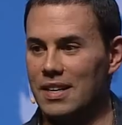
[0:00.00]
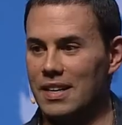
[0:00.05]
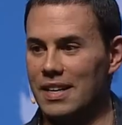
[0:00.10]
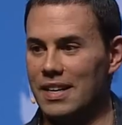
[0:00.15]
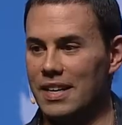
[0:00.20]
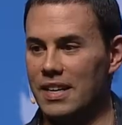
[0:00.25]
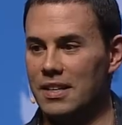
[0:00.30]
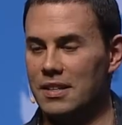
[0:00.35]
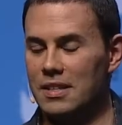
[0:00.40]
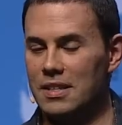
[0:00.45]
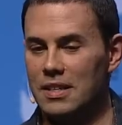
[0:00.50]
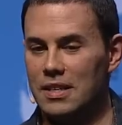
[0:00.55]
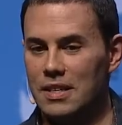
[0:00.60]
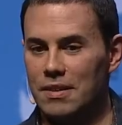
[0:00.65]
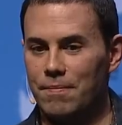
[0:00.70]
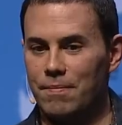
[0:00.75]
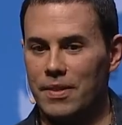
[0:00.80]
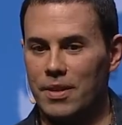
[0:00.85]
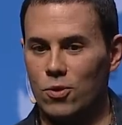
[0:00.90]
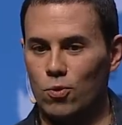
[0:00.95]
uh,
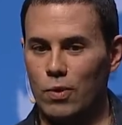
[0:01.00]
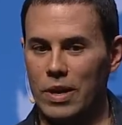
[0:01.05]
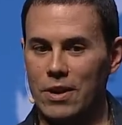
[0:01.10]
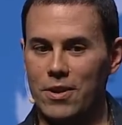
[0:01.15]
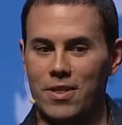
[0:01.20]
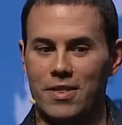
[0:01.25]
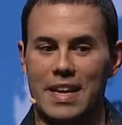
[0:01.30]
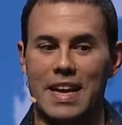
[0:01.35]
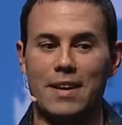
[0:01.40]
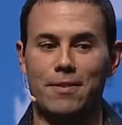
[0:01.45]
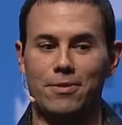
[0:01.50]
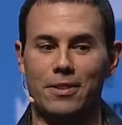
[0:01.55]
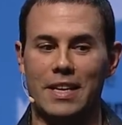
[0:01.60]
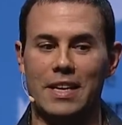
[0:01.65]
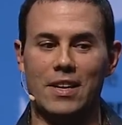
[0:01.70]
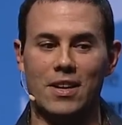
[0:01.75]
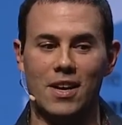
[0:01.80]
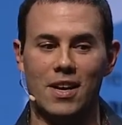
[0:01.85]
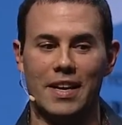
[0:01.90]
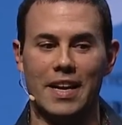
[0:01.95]
we are
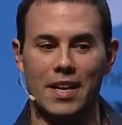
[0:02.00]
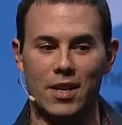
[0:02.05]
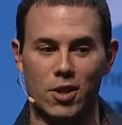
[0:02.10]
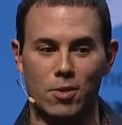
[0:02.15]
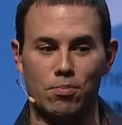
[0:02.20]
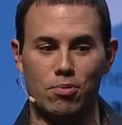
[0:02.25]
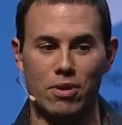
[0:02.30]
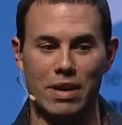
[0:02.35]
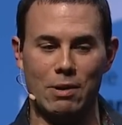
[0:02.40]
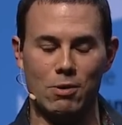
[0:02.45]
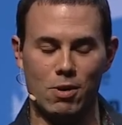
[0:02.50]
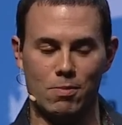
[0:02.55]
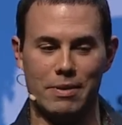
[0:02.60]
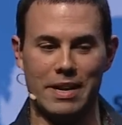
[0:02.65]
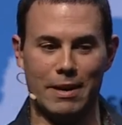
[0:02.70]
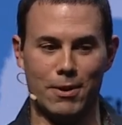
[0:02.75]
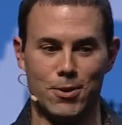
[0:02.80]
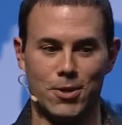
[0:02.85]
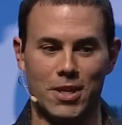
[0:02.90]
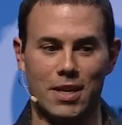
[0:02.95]
thankfully not yet at the point where
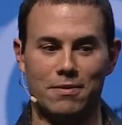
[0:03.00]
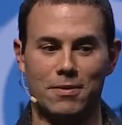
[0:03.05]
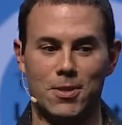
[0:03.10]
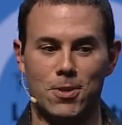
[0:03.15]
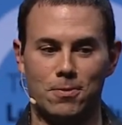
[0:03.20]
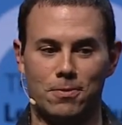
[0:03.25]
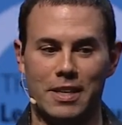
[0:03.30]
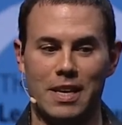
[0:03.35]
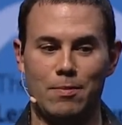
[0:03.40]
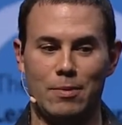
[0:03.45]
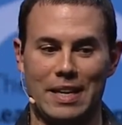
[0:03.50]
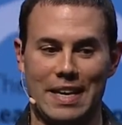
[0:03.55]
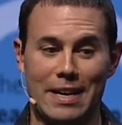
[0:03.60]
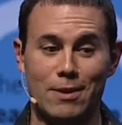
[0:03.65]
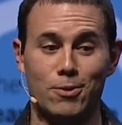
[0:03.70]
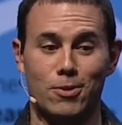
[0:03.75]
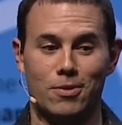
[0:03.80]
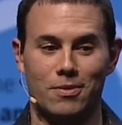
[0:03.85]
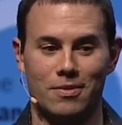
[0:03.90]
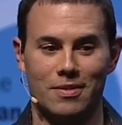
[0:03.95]
microsoft is flaming
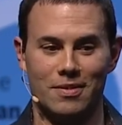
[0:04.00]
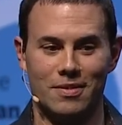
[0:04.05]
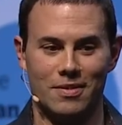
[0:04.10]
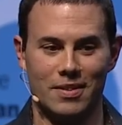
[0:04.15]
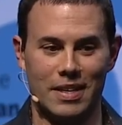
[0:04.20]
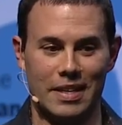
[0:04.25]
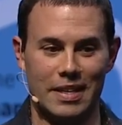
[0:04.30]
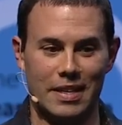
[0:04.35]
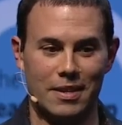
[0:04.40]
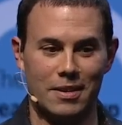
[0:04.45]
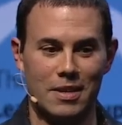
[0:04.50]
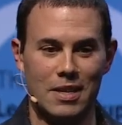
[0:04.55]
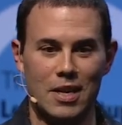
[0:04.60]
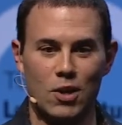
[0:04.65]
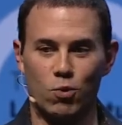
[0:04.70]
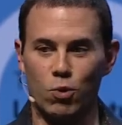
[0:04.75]
out uh,